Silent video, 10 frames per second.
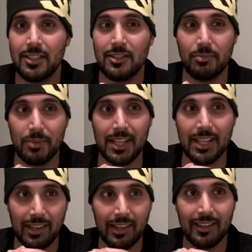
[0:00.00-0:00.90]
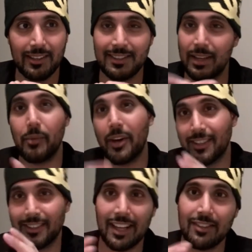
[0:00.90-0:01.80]
to be somewhat
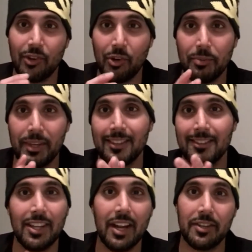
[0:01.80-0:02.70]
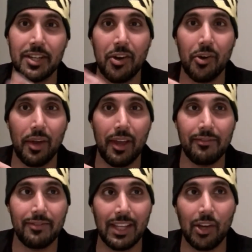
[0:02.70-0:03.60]
successful, because you never know if
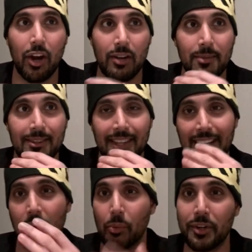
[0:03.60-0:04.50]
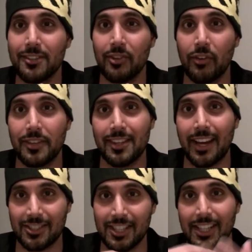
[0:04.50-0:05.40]
the economy is going to get worse or if it's
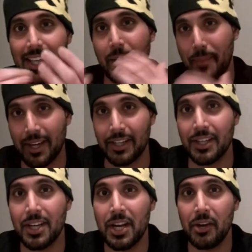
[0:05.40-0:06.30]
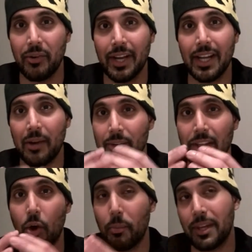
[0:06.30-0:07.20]
actually going to get better, right? I really
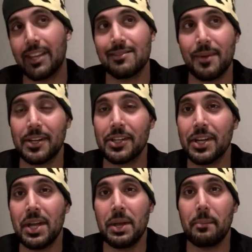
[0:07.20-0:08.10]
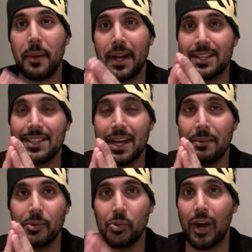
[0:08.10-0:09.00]
hope it gets better, but
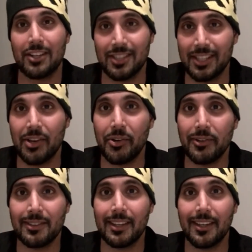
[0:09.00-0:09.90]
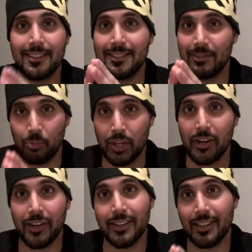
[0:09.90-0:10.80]
who actually knows, because we
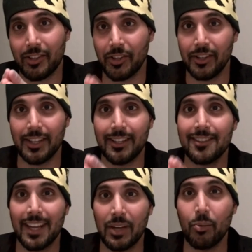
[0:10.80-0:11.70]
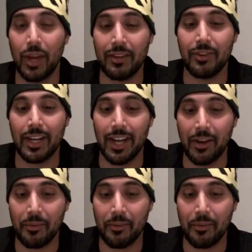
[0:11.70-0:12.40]
are currently in the second wave right now.